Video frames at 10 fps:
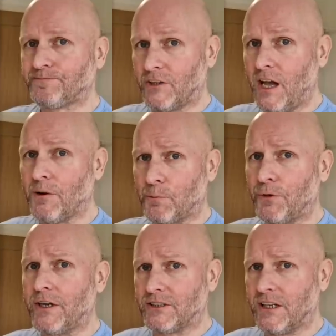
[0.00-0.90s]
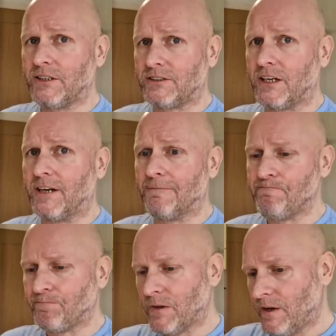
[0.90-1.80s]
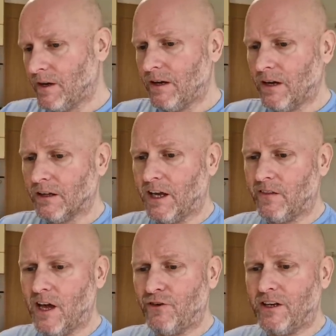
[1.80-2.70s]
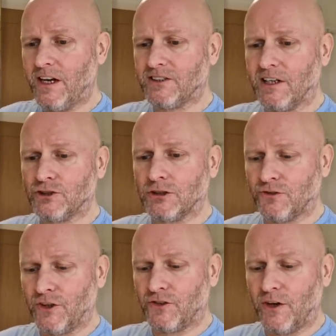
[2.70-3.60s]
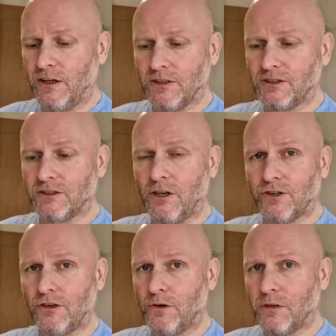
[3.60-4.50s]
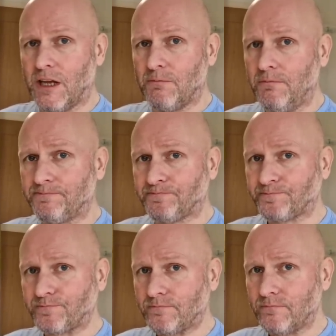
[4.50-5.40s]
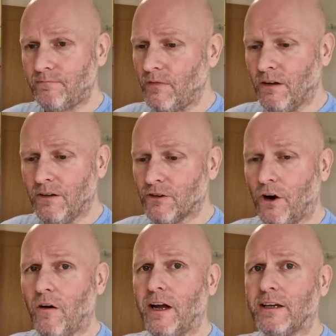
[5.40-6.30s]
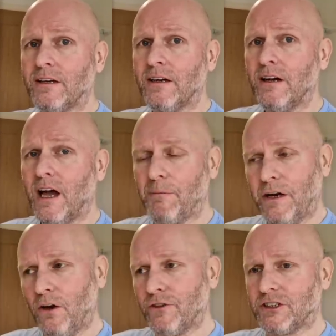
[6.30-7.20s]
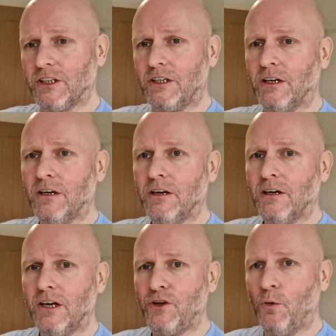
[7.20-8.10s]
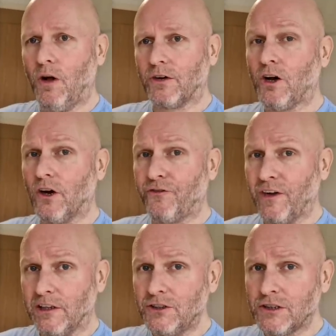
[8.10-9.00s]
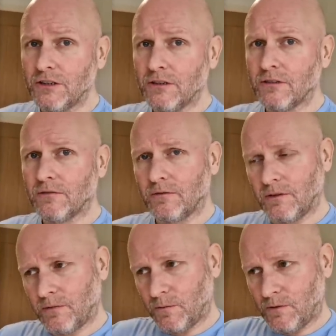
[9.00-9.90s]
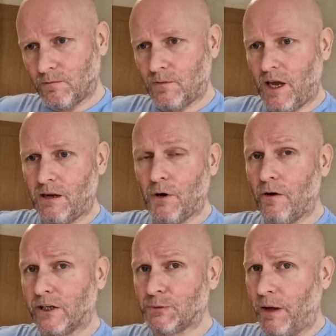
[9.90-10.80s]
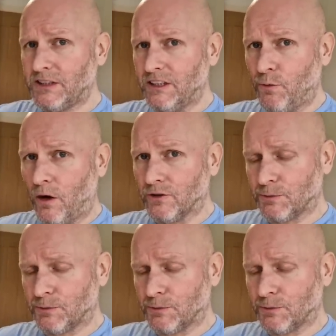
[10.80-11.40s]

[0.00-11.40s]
They are pretty tasty. And like the Everyday Essentials fish fingers, there's nothing wrong with them. They're all right. I mean, obviously, if you want cod fillet, get your more expensive ones.